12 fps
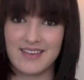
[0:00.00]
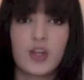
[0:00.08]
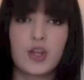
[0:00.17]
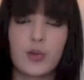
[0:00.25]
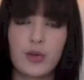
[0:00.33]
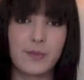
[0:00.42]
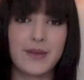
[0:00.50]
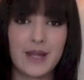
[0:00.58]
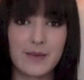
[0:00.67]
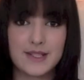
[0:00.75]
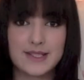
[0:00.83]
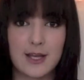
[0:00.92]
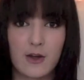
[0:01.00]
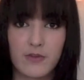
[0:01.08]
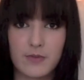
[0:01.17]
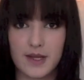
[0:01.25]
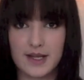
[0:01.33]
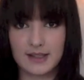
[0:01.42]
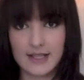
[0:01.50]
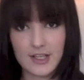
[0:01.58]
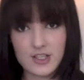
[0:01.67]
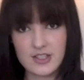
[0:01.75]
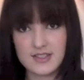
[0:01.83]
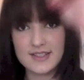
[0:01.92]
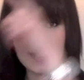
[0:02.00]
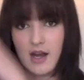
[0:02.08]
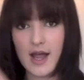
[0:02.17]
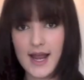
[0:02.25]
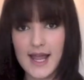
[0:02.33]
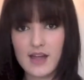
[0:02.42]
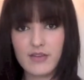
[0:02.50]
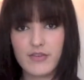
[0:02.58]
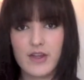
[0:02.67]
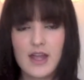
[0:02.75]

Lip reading: You wouldn't be able to tell from the collections that I have,